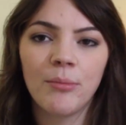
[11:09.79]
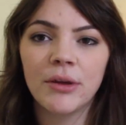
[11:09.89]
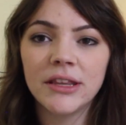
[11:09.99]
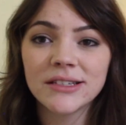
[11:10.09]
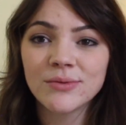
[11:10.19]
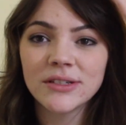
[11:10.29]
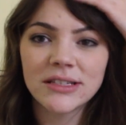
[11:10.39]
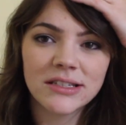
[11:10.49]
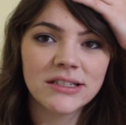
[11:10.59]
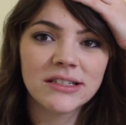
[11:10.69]
but this
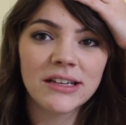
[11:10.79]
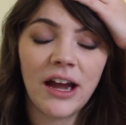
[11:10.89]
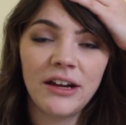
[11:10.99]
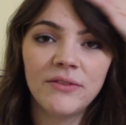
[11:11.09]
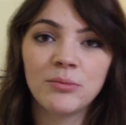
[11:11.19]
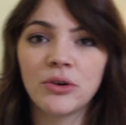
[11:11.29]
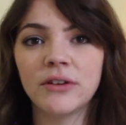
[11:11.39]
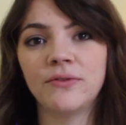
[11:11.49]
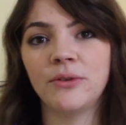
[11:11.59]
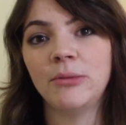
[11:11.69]
was kind of
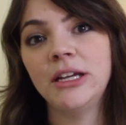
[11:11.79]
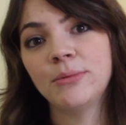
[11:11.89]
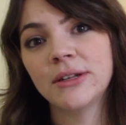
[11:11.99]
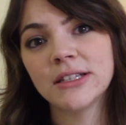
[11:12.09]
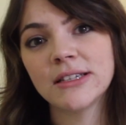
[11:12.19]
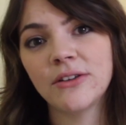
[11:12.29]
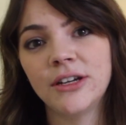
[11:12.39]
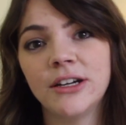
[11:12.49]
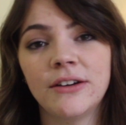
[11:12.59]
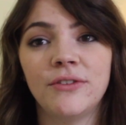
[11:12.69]
important for me to put this out
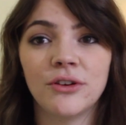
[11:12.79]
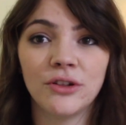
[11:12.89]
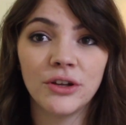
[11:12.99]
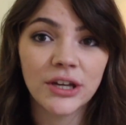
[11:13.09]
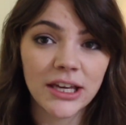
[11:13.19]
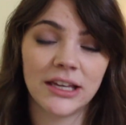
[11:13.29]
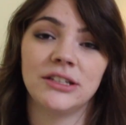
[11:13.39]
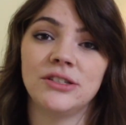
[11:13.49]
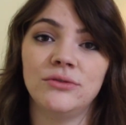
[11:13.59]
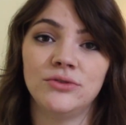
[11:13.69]
here if you're looking
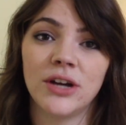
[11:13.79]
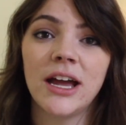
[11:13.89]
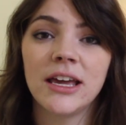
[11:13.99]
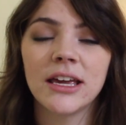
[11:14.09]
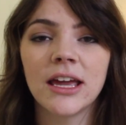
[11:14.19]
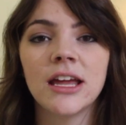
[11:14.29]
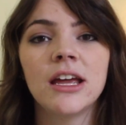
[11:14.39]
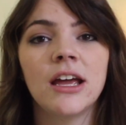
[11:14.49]
into trying it.